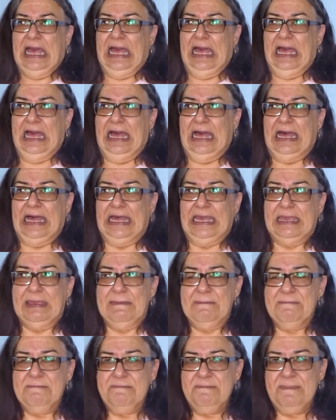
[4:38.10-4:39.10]
I
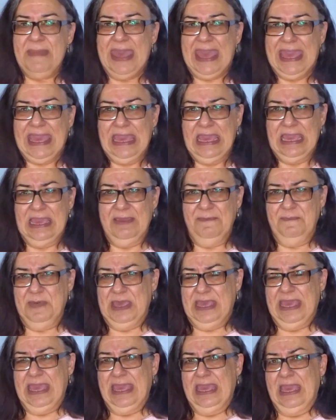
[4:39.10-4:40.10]
may
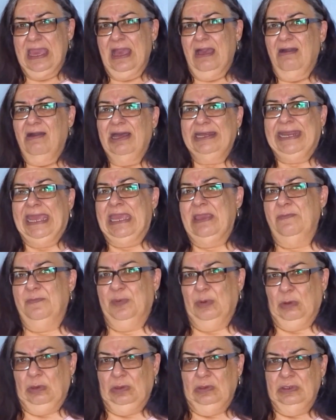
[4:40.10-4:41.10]
be
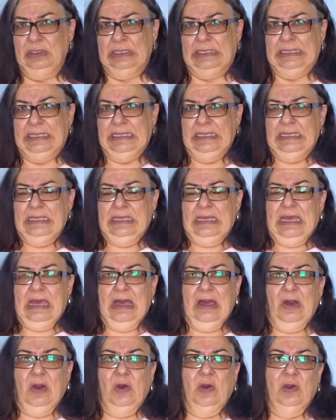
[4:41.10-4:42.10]
unable
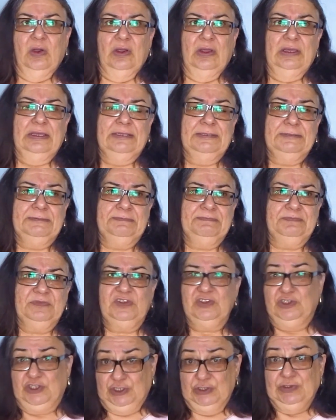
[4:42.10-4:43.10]
or
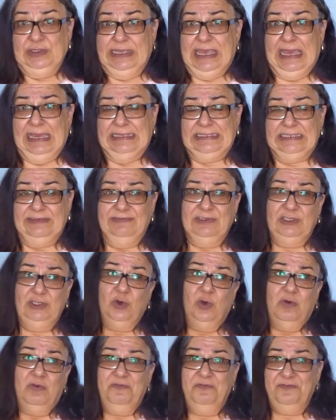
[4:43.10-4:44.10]
to do the activity
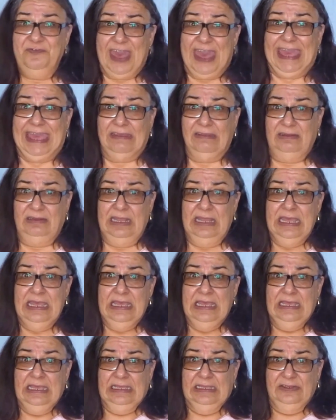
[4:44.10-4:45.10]
or fail
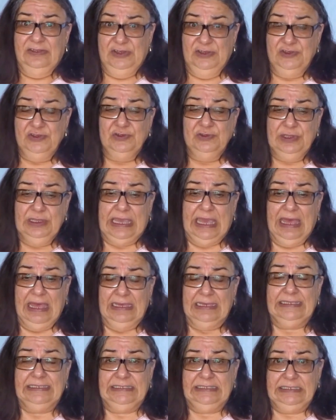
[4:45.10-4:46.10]
to do the
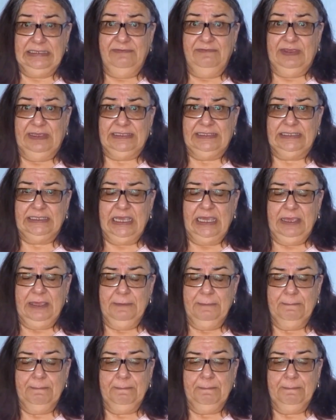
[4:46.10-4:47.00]
activity.